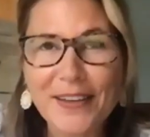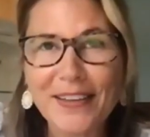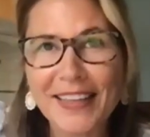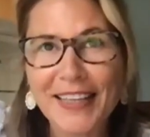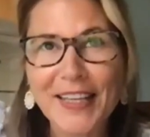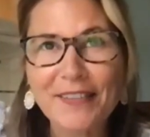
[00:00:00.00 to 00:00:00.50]
And
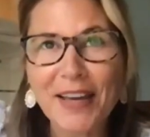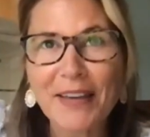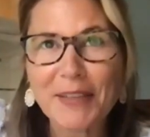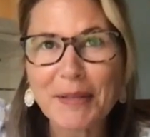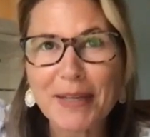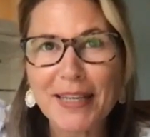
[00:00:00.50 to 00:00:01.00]
thank you for
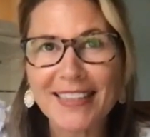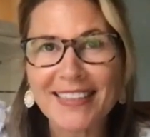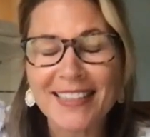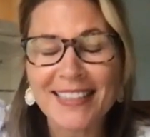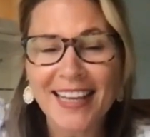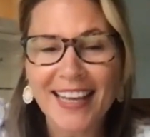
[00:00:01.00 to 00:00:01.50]
having me
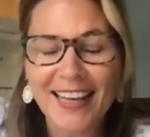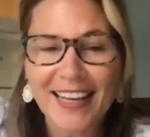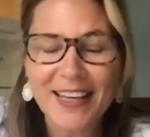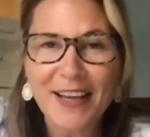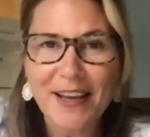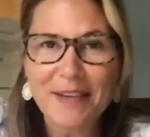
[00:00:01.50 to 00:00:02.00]

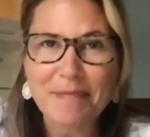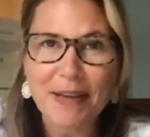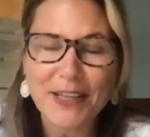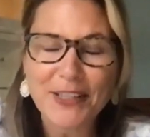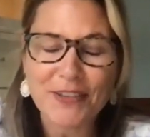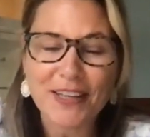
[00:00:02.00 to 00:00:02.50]
today,
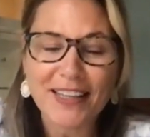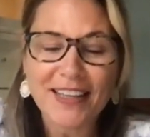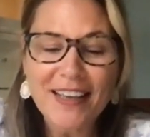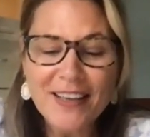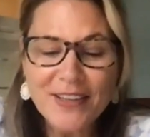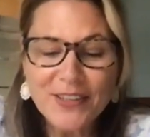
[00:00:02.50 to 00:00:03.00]
Patrick.
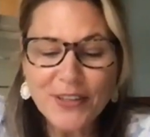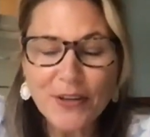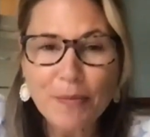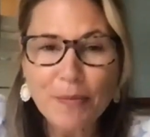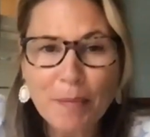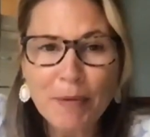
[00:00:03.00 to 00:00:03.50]

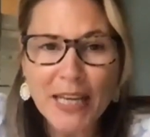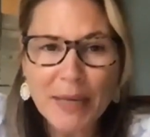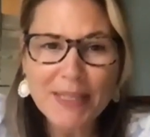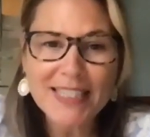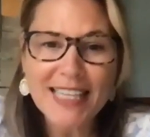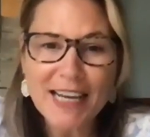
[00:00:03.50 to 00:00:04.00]
So my name
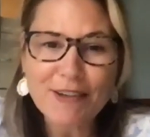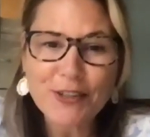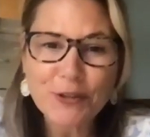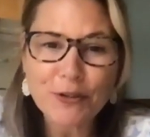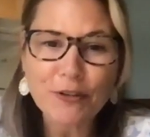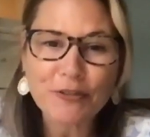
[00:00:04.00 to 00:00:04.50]
is Sarah
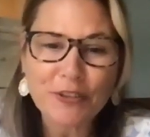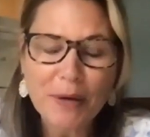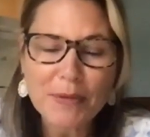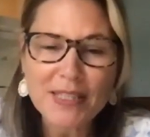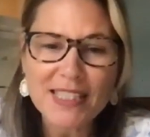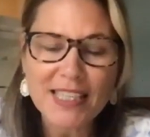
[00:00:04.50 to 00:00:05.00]
Torville.
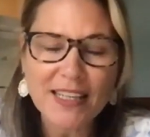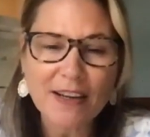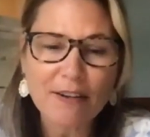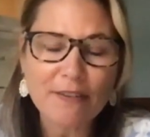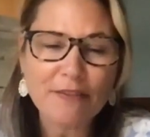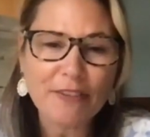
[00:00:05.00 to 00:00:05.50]
I'm the
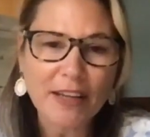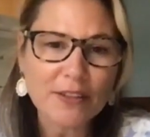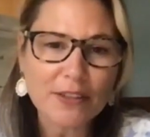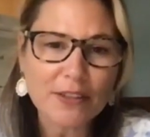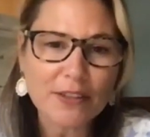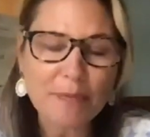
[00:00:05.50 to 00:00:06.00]
CEO and
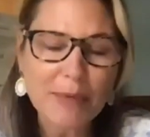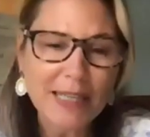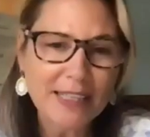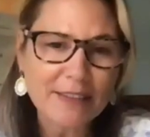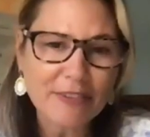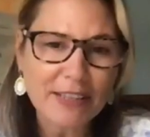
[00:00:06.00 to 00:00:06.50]
founder of
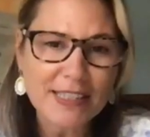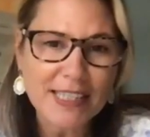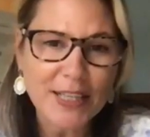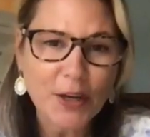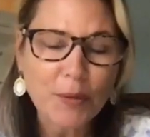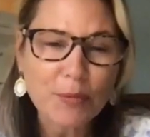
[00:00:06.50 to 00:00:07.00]
Media Frenzy
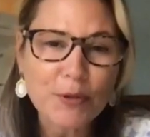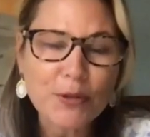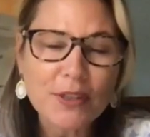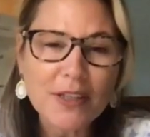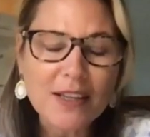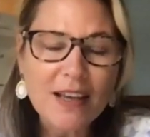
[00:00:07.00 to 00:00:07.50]

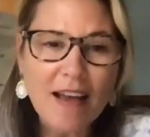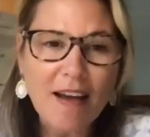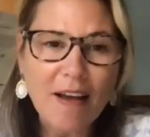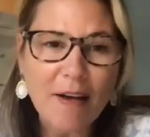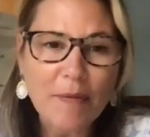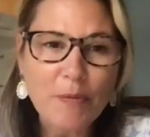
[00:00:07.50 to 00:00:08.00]
Global.
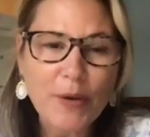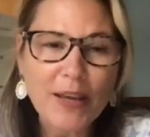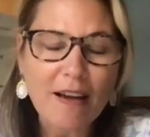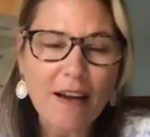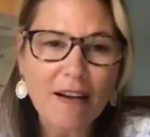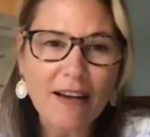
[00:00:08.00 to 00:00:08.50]
We
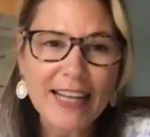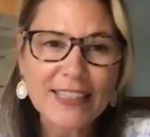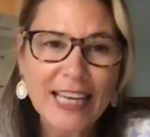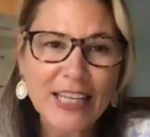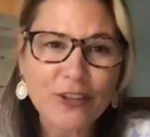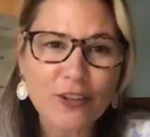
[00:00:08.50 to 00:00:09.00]
are a
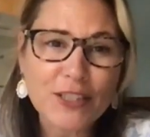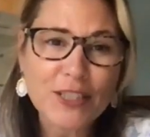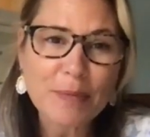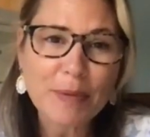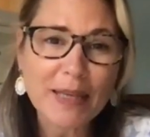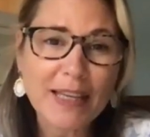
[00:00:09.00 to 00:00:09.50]

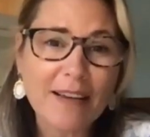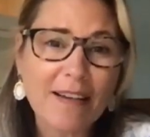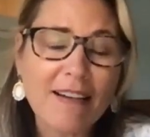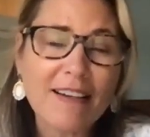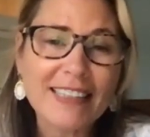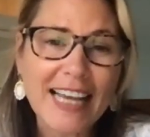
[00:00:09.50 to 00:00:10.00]
technology
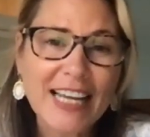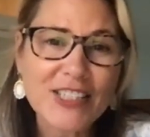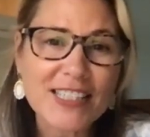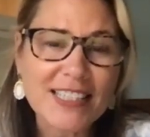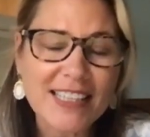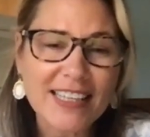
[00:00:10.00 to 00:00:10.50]
PR
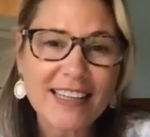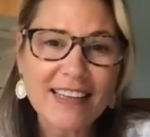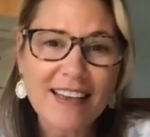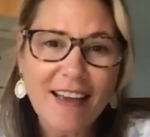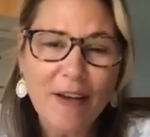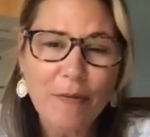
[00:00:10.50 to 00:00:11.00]
agency.
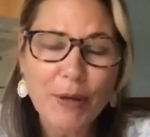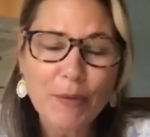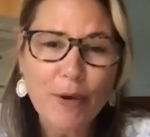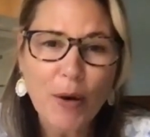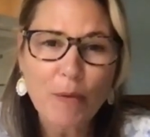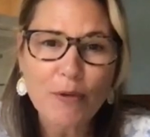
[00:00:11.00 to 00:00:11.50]
We
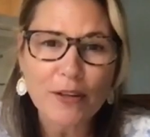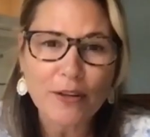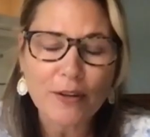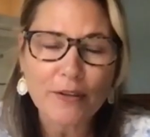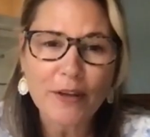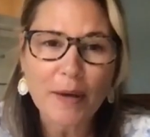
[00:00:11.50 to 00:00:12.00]
work with a
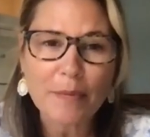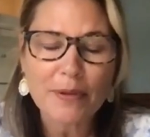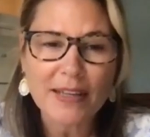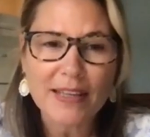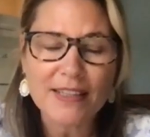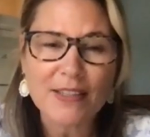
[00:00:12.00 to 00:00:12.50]
lot of
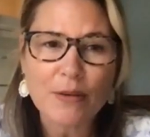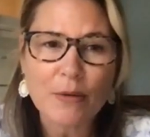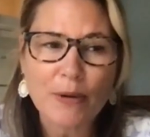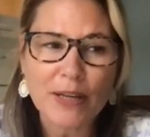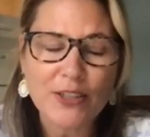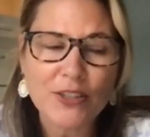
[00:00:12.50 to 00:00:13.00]
companies
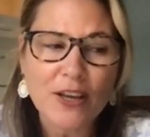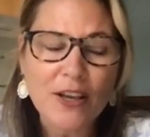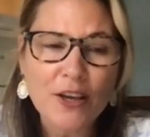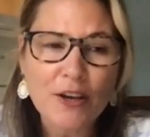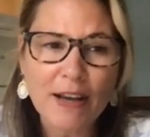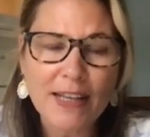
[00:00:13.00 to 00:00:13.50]
which
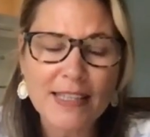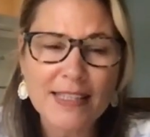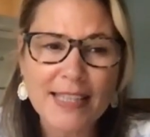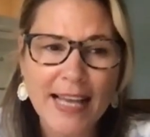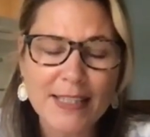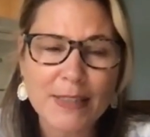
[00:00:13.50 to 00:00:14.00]
create
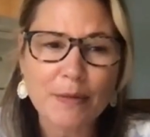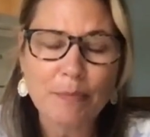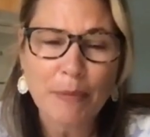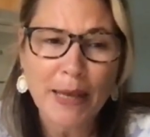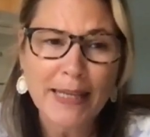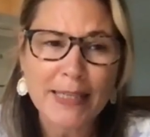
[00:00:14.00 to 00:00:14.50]

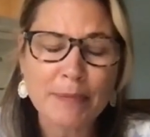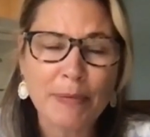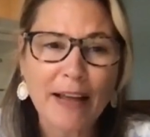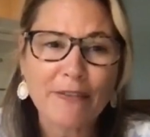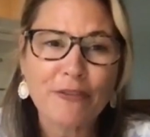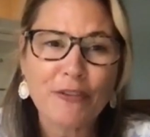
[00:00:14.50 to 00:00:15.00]
SaaS-based
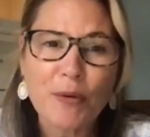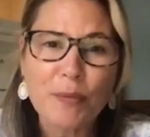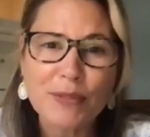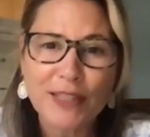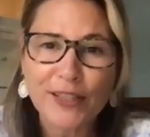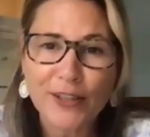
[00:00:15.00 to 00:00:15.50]

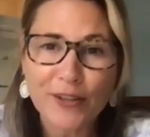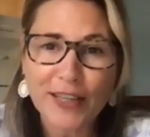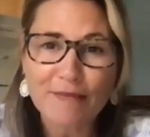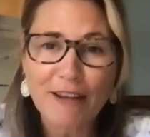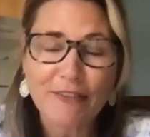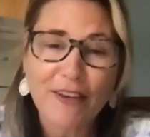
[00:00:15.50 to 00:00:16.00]
platforms,
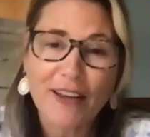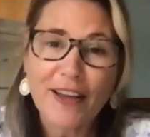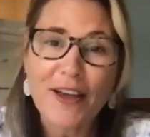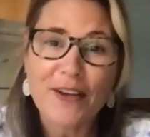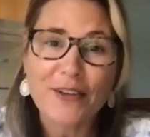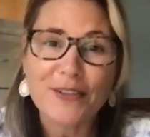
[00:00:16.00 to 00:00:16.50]
including Rev.io.